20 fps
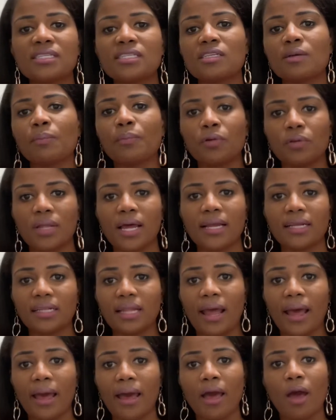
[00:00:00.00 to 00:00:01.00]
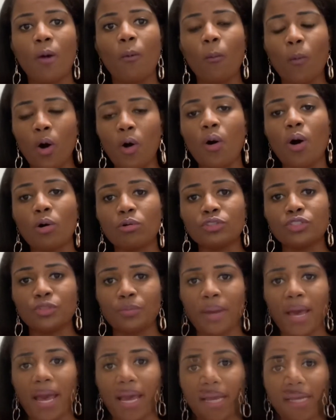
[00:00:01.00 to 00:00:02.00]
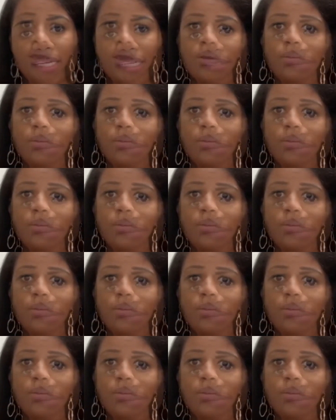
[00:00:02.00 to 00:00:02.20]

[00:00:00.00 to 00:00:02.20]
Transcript: simple like that won't hold you back.